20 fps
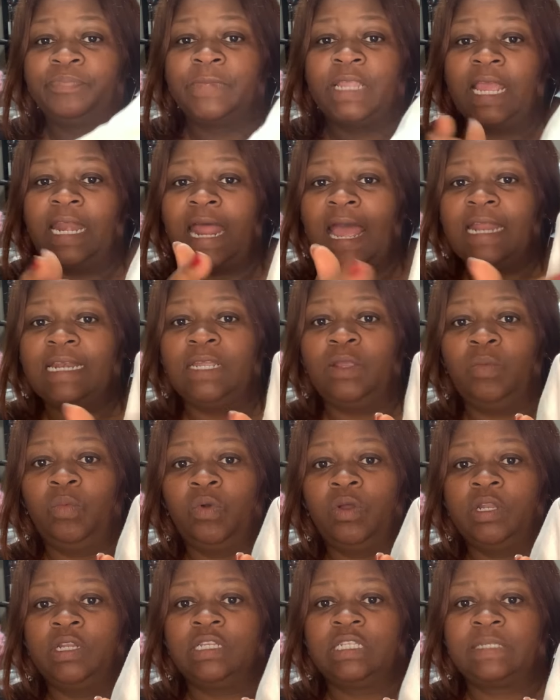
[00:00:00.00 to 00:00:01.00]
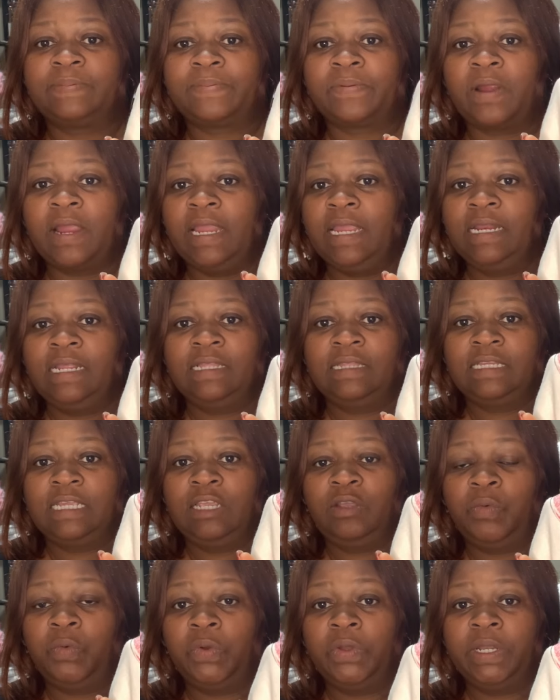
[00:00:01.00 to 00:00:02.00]
And I didn't want to spray anything
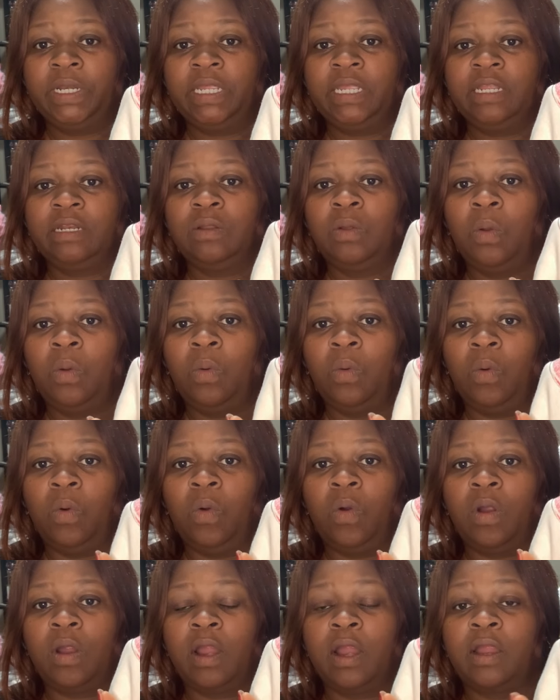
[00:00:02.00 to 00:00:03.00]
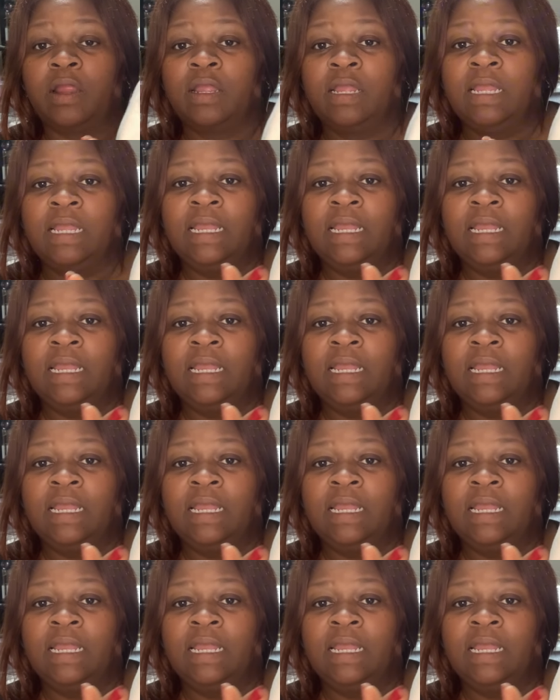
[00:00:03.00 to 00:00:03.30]
on it or